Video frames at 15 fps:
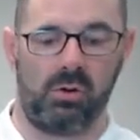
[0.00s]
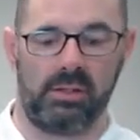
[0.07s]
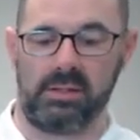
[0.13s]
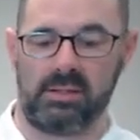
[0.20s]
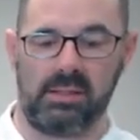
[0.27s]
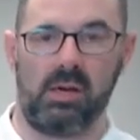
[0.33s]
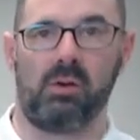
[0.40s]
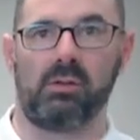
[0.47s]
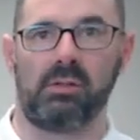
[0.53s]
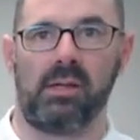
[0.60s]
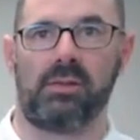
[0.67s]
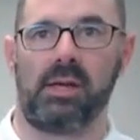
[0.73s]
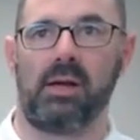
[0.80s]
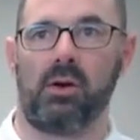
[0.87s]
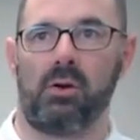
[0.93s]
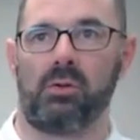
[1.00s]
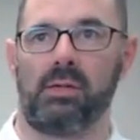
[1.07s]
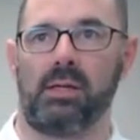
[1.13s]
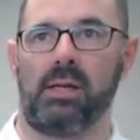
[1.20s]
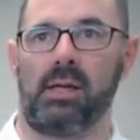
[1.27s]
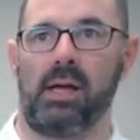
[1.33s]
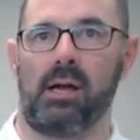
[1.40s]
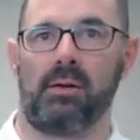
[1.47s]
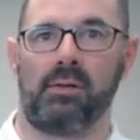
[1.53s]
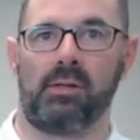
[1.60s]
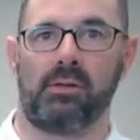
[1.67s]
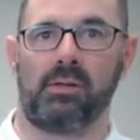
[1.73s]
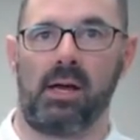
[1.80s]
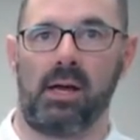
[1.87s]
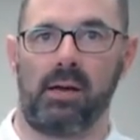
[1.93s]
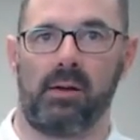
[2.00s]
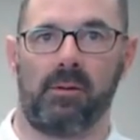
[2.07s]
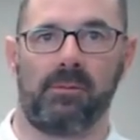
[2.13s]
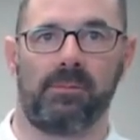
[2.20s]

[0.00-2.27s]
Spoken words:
It's the only thing holding the air in your tire.